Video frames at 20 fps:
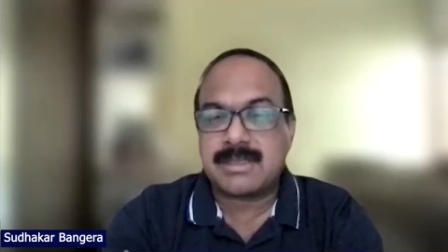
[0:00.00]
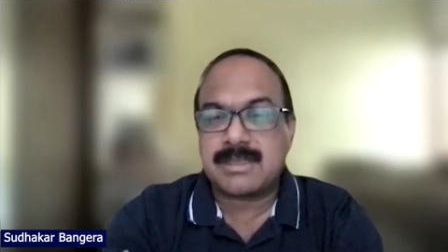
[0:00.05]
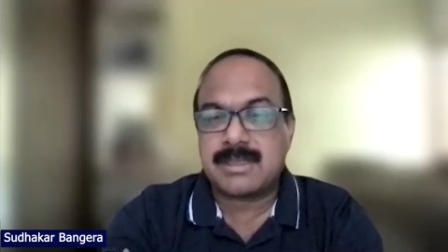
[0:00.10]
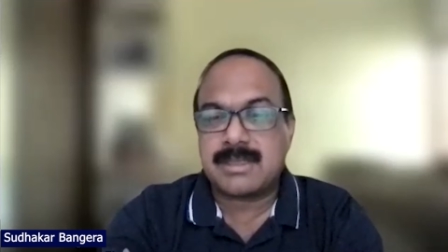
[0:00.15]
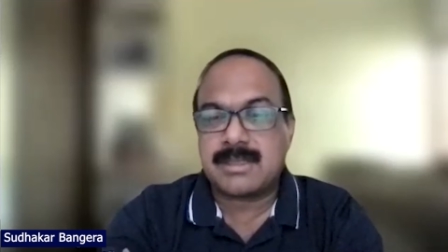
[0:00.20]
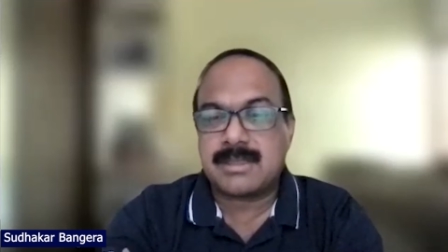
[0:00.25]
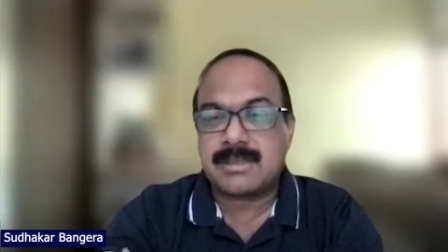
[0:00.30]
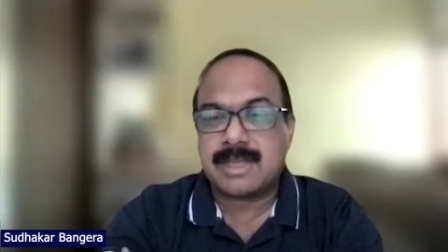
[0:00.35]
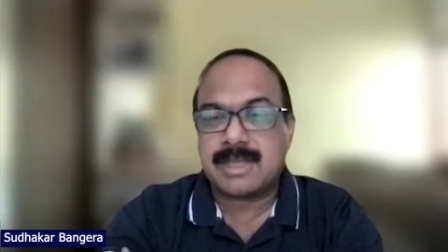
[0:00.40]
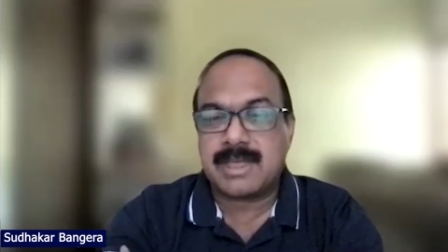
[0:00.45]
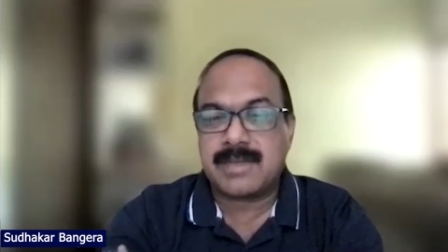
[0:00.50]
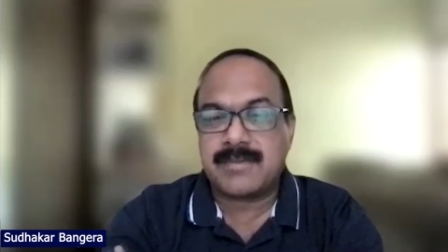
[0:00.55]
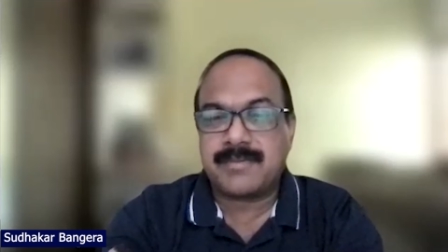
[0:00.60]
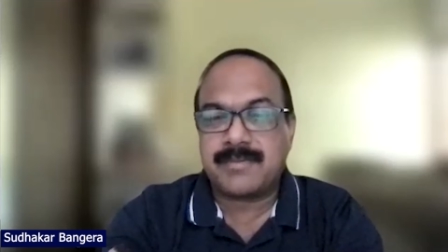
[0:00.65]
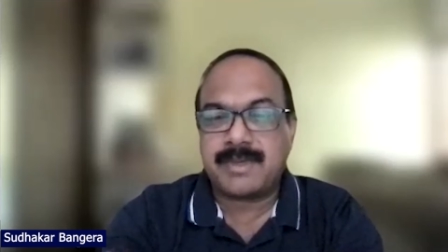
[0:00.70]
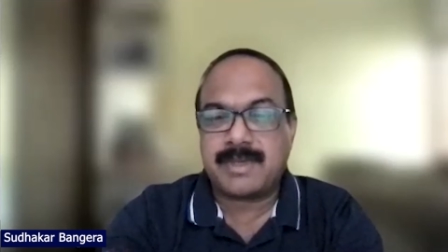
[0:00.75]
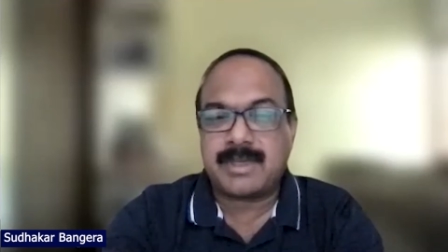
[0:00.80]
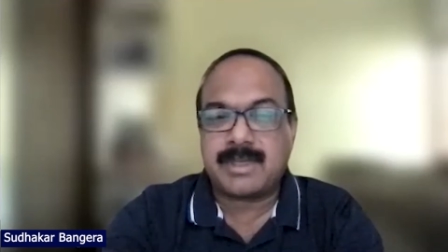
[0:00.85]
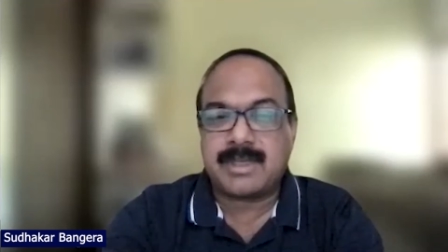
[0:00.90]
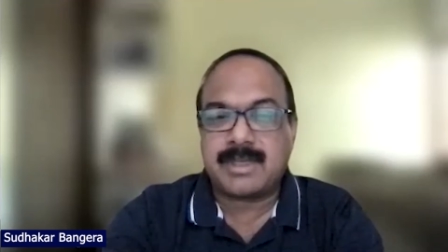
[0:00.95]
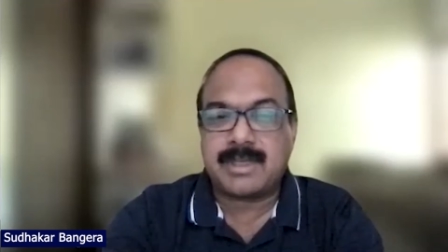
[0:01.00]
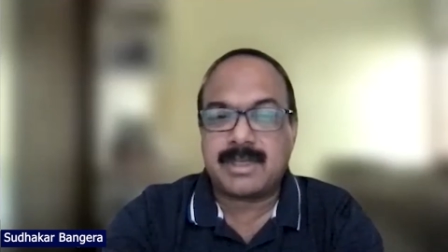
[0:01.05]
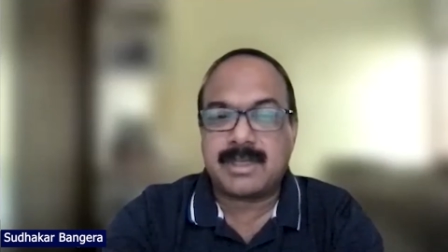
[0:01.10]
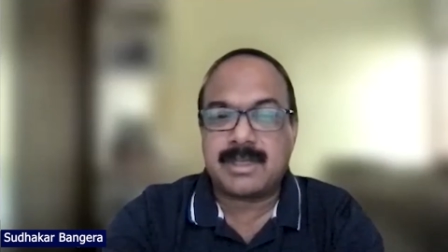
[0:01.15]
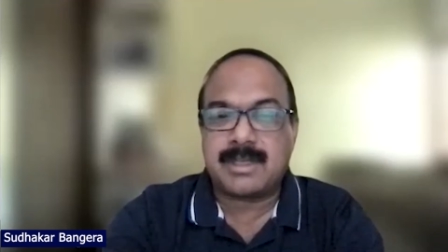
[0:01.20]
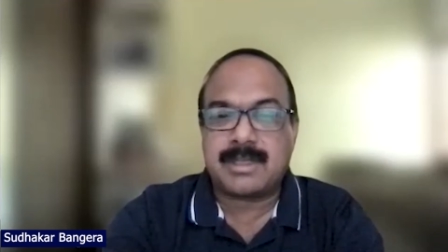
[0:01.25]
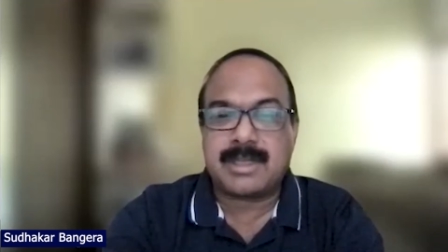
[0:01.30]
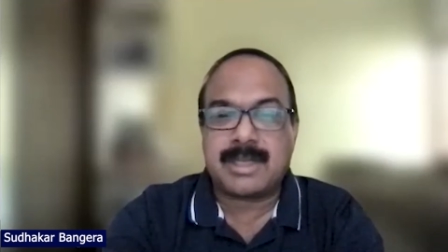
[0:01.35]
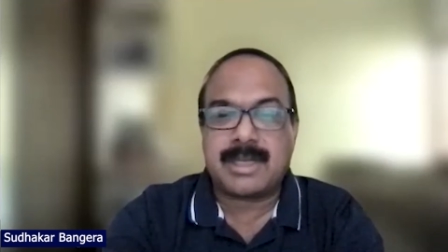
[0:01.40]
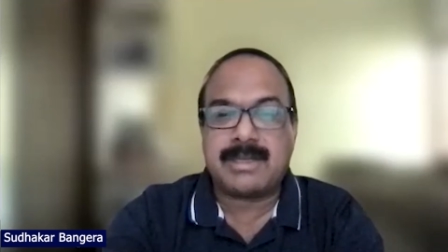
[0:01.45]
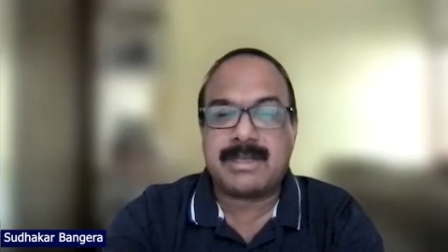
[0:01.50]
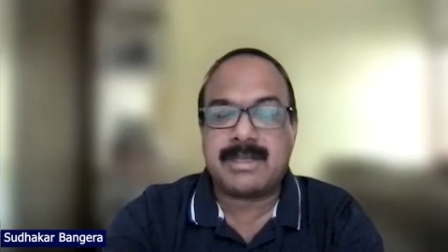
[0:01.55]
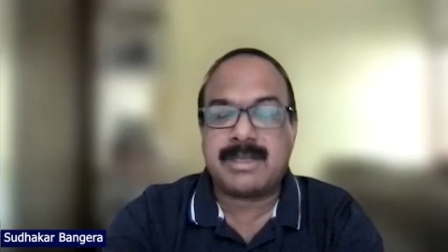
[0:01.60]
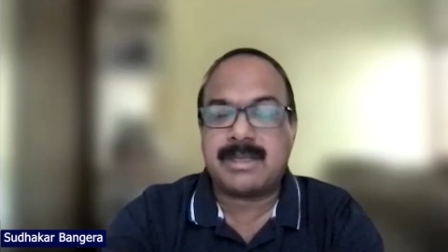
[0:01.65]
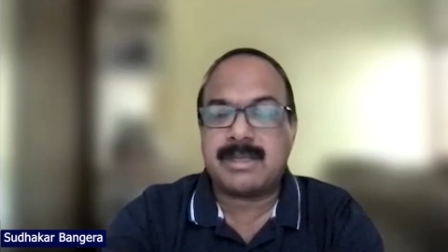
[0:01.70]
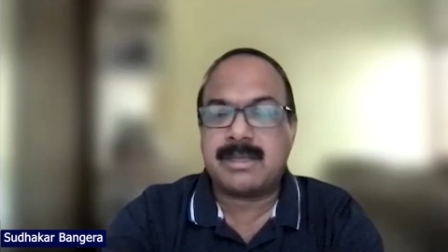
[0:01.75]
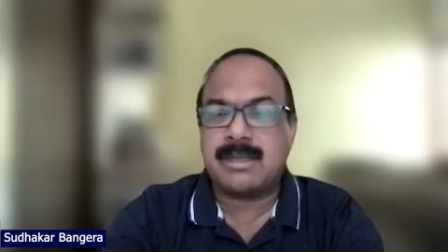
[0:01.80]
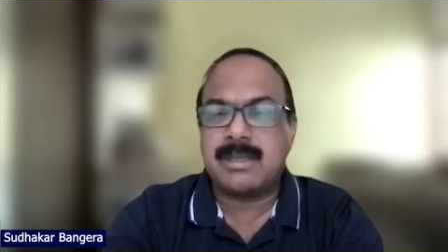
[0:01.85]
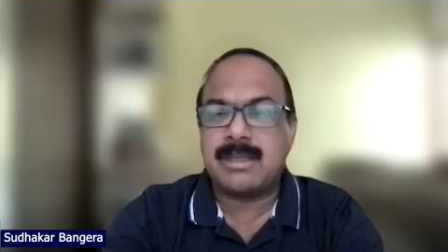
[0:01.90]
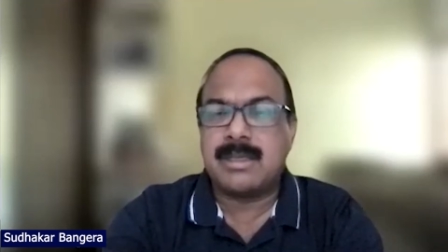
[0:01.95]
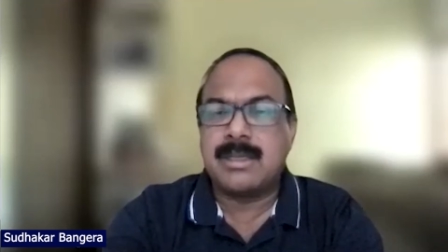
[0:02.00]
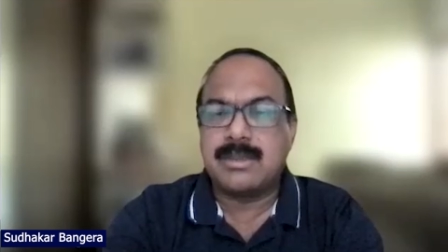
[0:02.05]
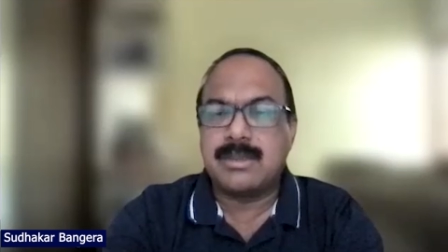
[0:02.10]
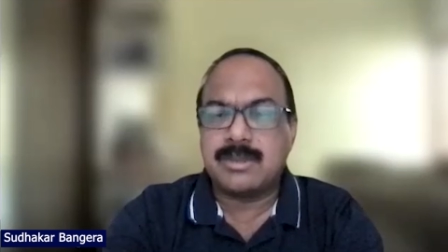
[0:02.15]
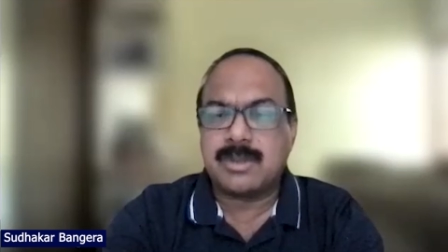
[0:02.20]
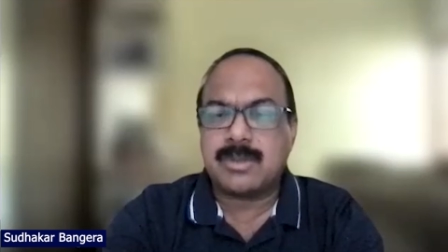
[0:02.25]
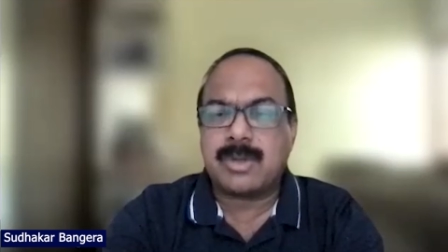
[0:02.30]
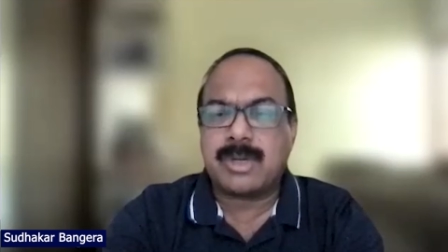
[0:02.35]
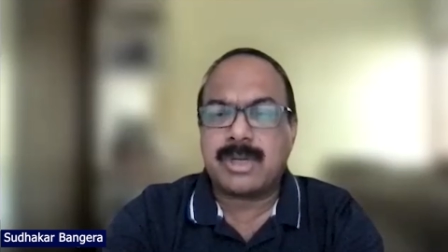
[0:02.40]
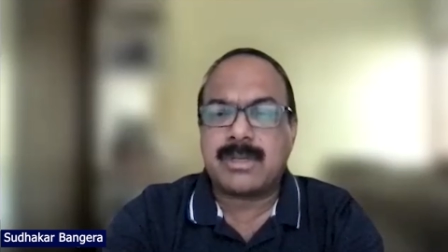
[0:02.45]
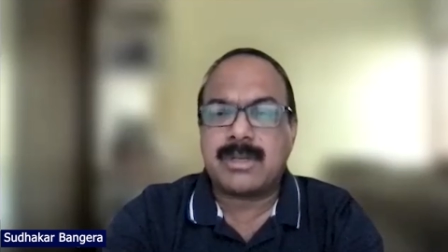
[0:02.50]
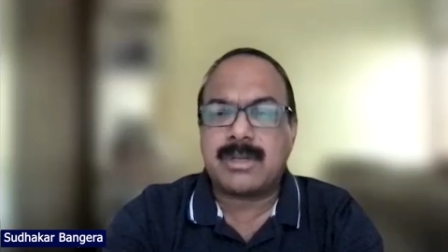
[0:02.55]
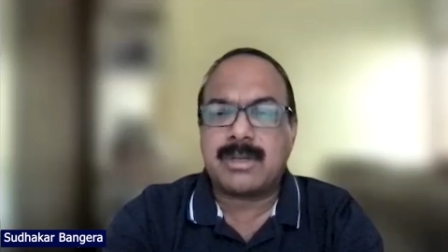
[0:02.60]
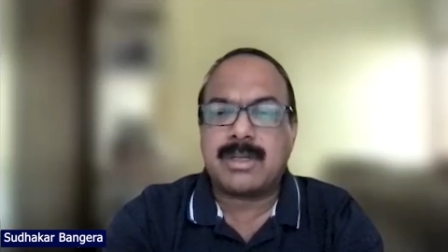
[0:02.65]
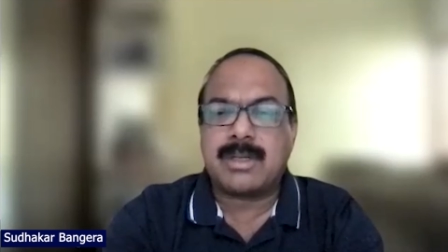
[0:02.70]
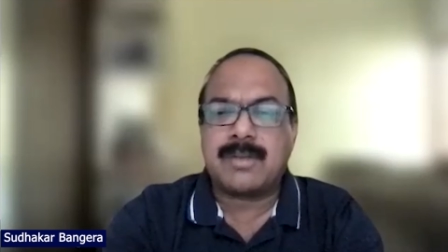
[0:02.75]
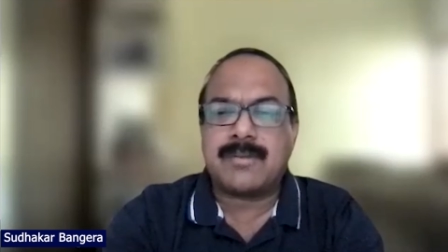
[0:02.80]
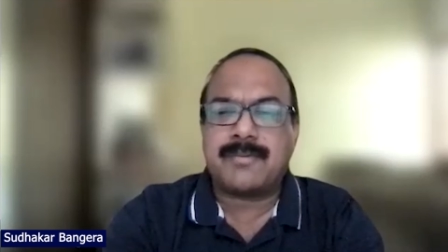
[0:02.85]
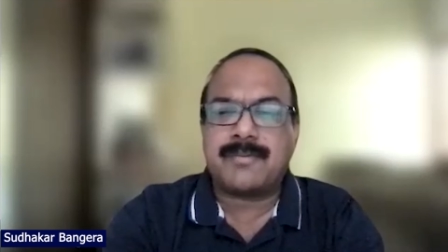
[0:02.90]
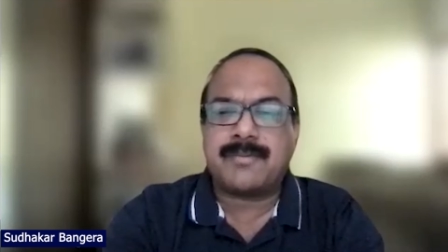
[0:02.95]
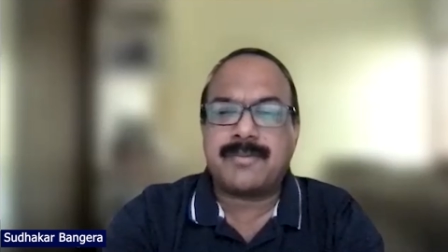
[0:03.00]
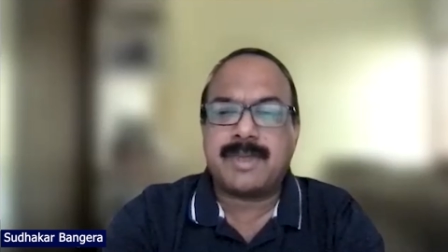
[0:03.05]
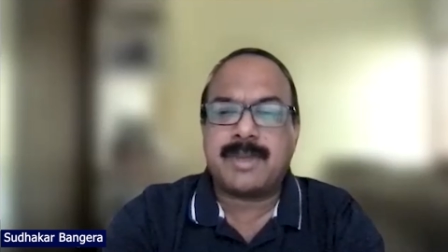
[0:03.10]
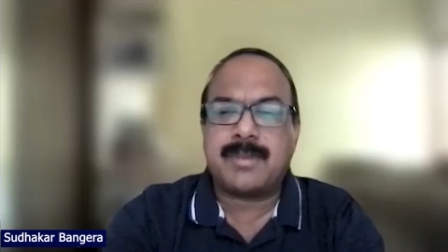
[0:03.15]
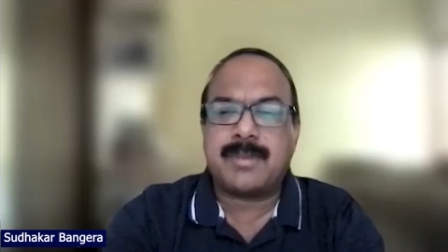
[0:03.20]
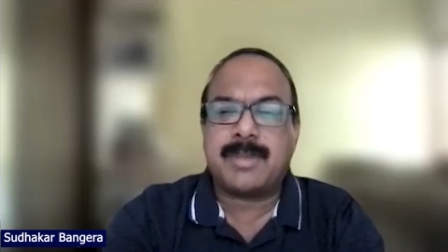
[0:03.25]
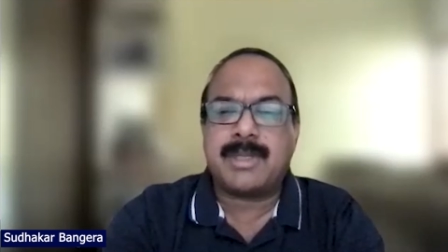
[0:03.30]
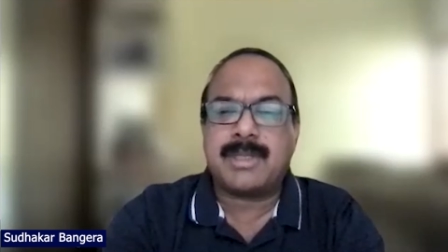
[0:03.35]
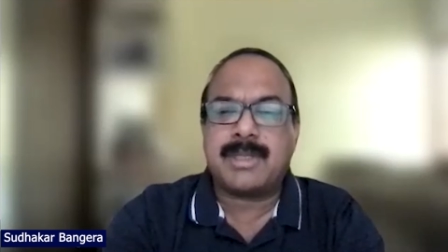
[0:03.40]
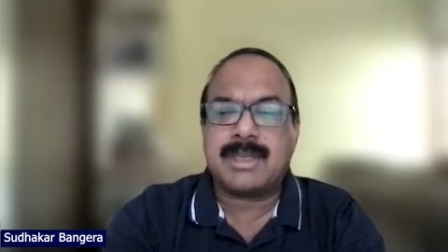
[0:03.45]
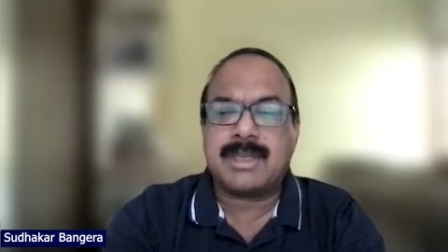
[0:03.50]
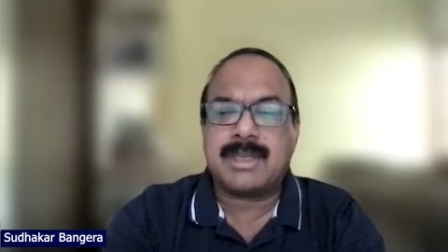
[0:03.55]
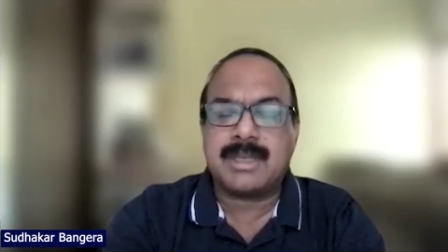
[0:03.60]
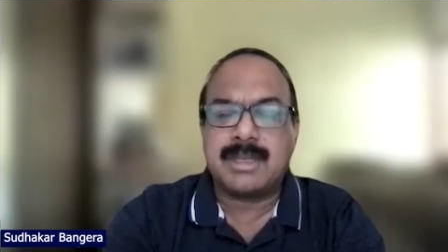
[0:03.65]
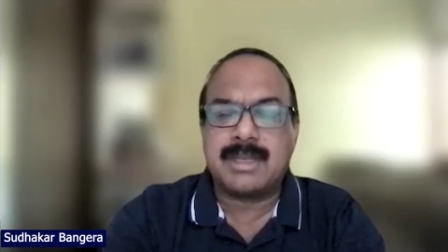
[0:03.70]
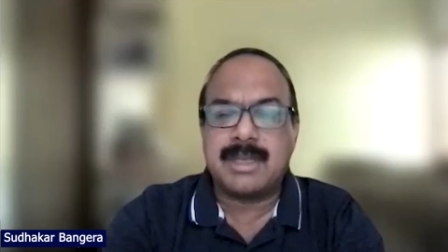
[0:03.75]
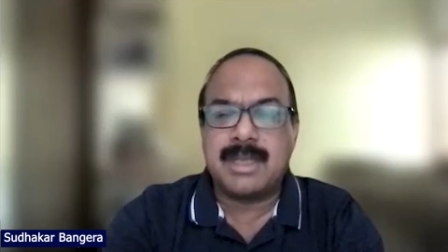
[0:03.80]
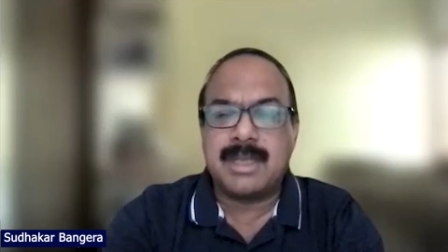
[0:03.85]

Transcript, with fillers: uh, scientific uh, writing. So quite a lot of them are there,